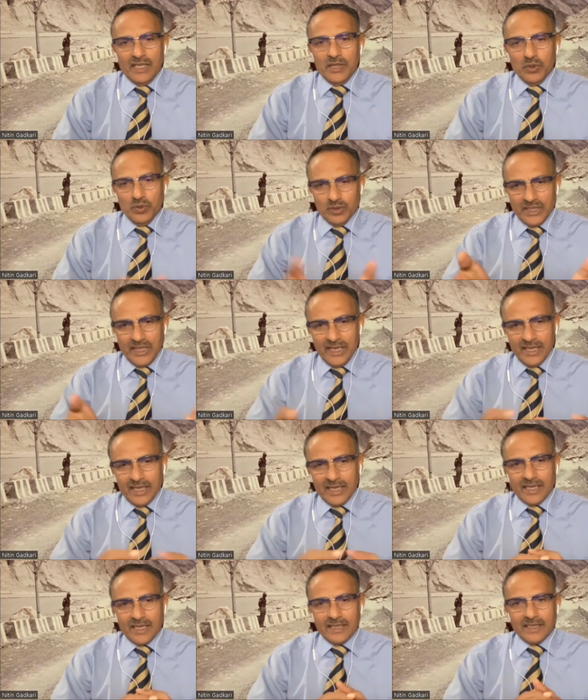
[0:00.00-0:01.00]
do you think
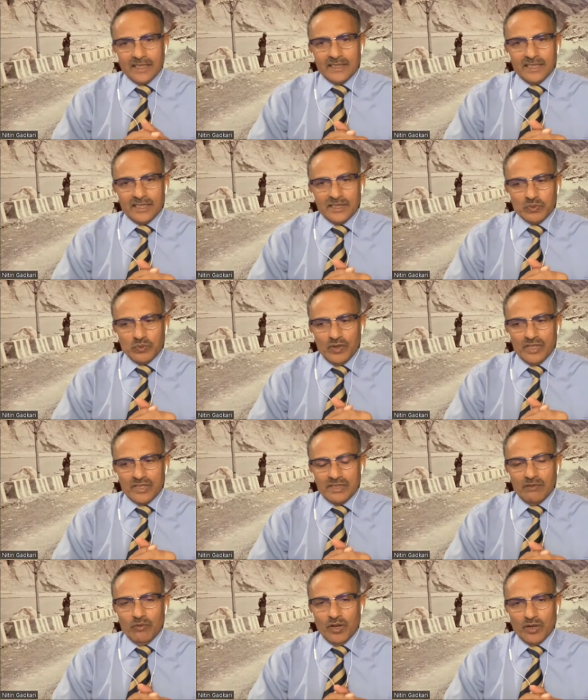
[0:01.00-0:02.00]
this
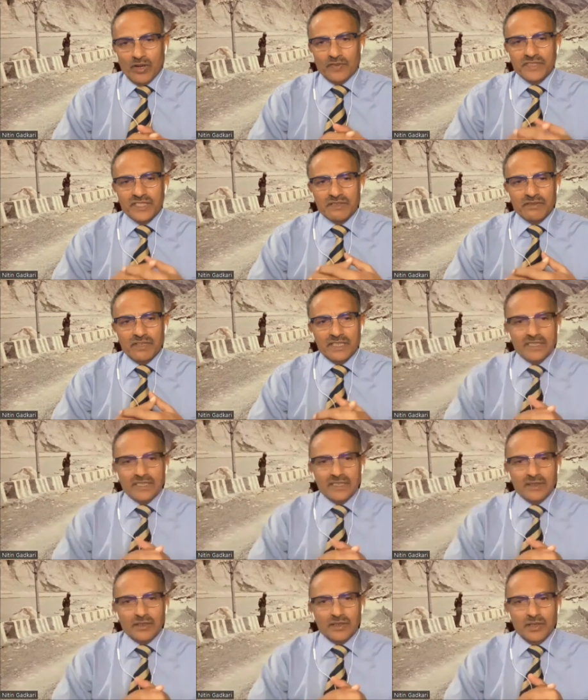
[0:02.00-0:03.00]
was a one-off
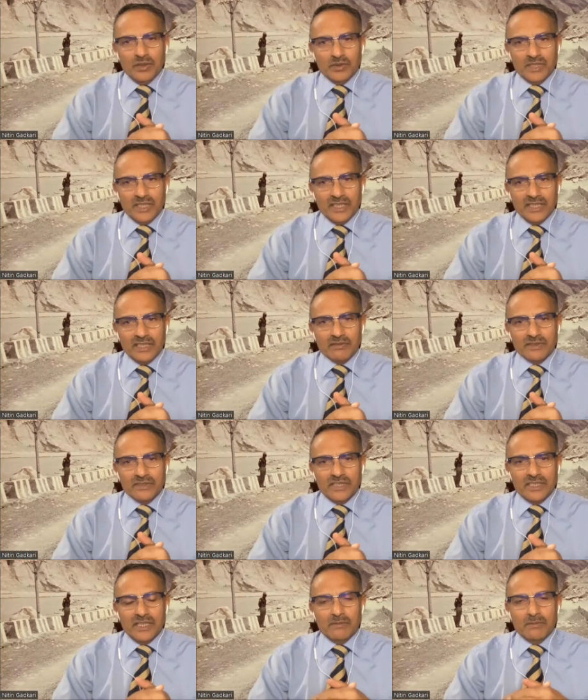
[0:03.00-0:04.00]
situation, or do you think it
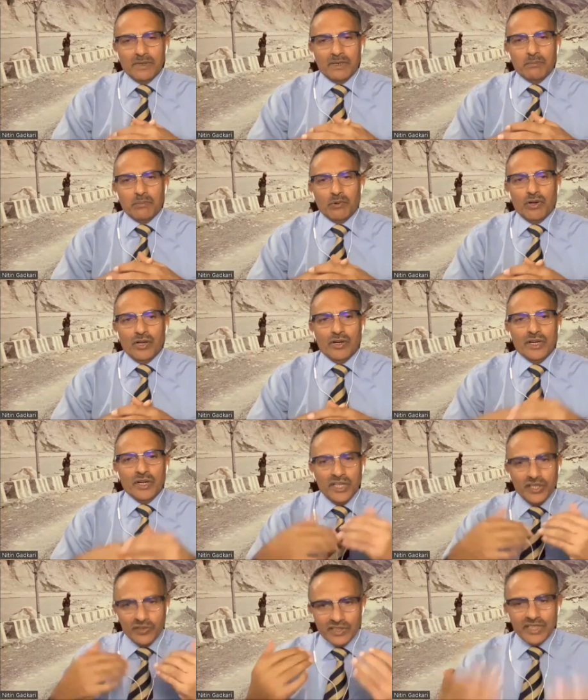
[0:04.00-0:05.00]
was a deliberate ploy,
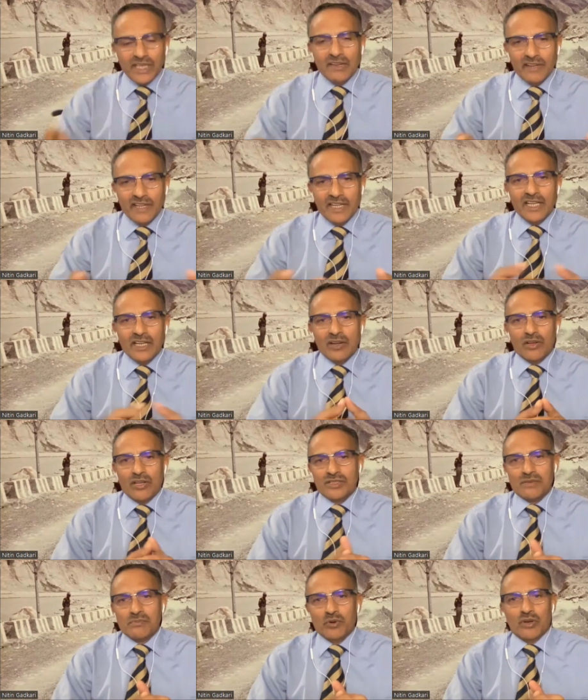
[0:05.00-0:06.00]
or do you think India
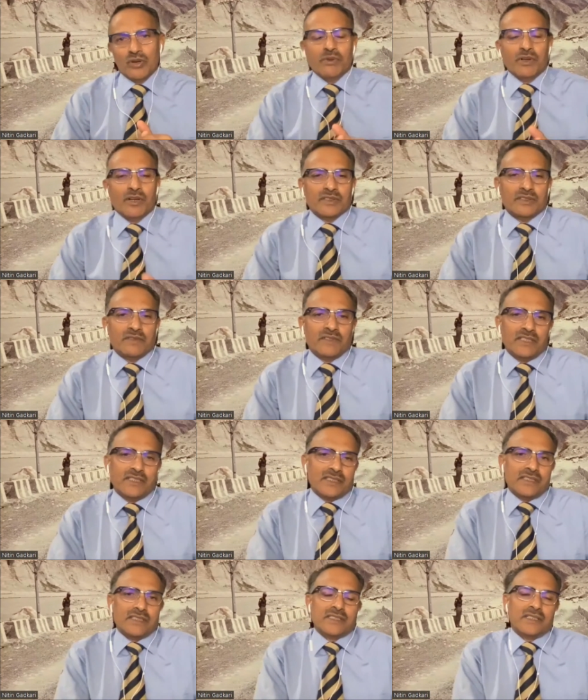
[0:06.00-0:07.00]
lost more because of
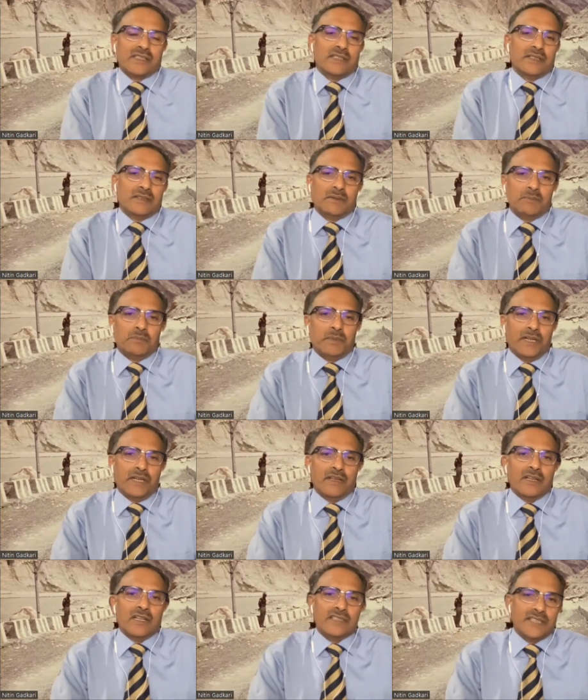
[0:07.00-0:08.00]
this
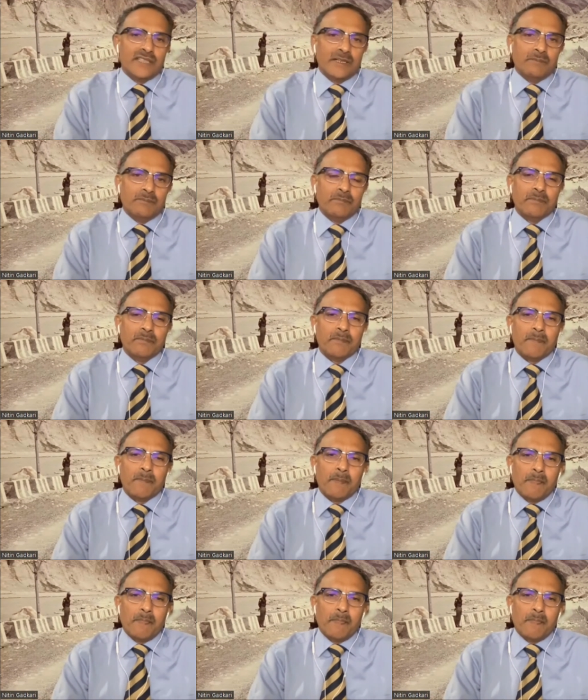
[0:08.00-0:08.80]
particular setup?